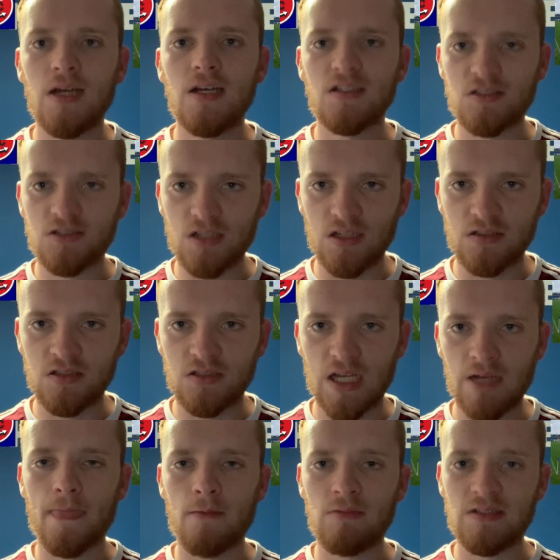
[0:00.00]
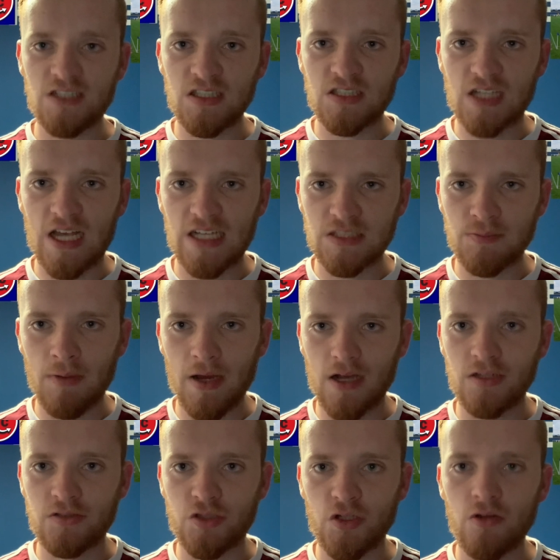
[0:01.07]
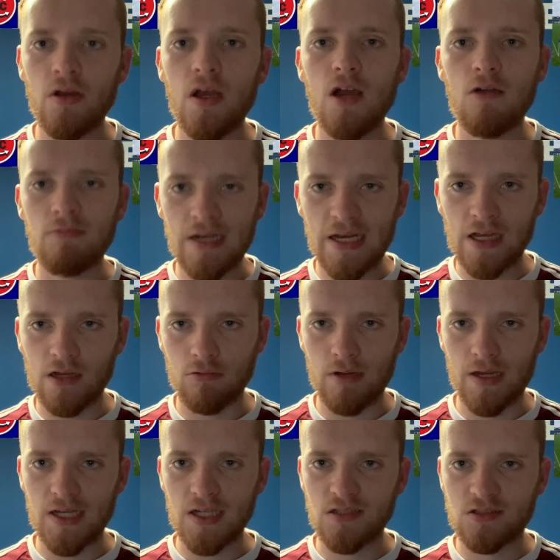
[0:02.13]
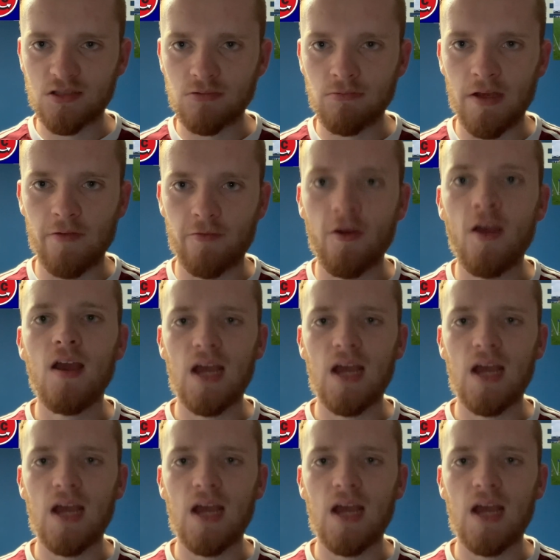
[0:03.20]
Saturday we did get back to winning ways with